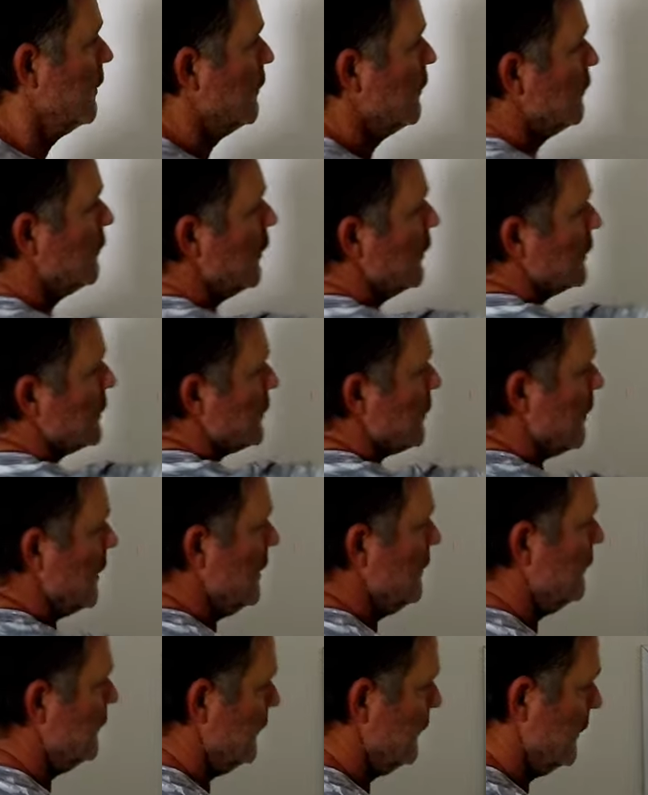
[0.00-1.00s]
First
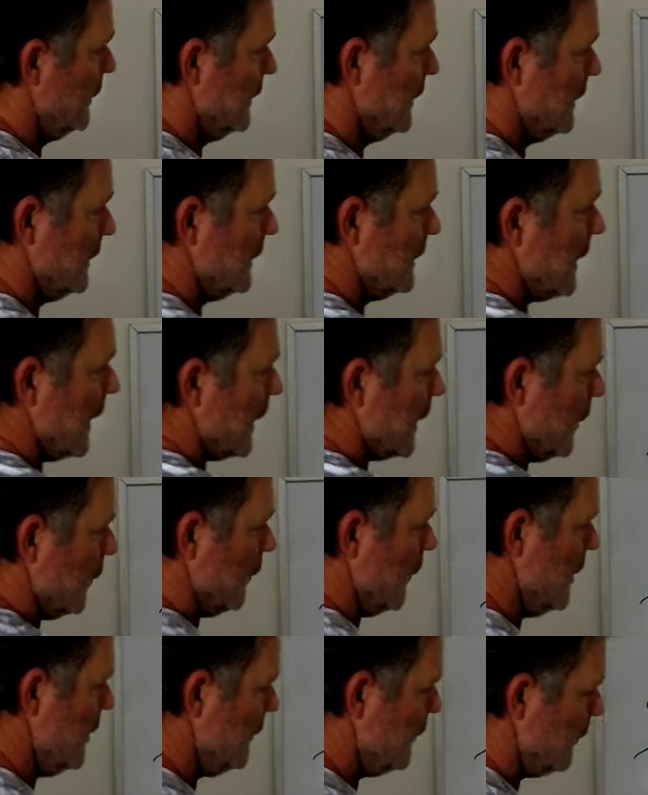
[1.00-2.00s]
reef, second
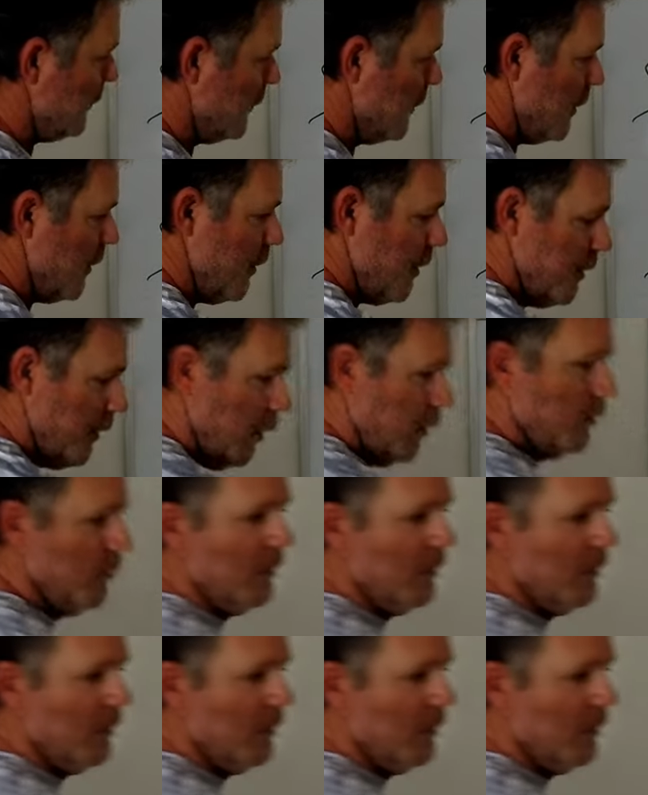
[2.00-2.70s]
reef, third